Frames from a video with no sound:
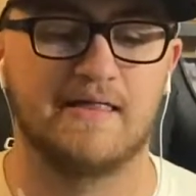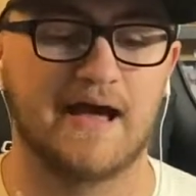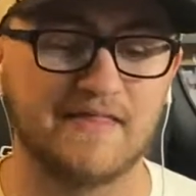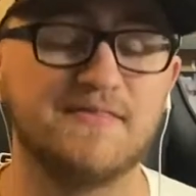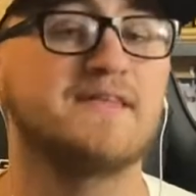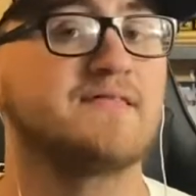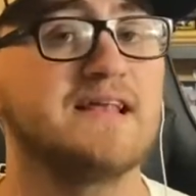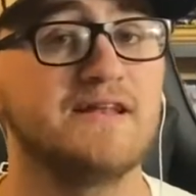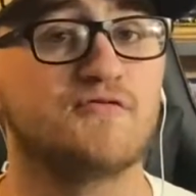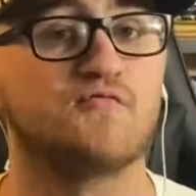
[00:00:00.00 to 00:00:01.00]
I think they
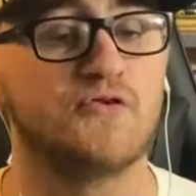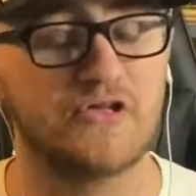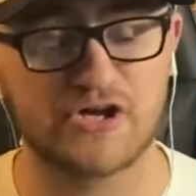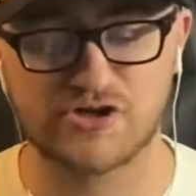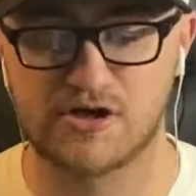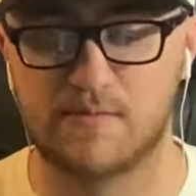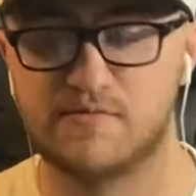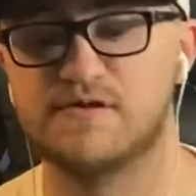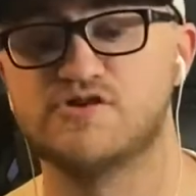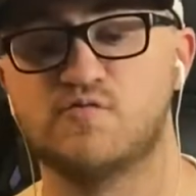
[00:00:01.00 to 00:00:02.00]
did a really good job
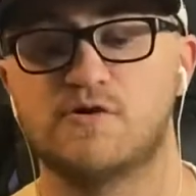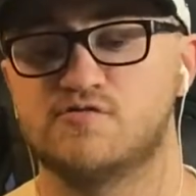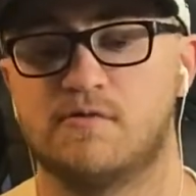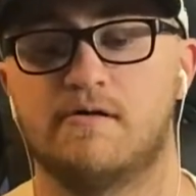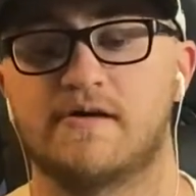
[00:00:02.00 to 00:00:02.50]
with this one as well.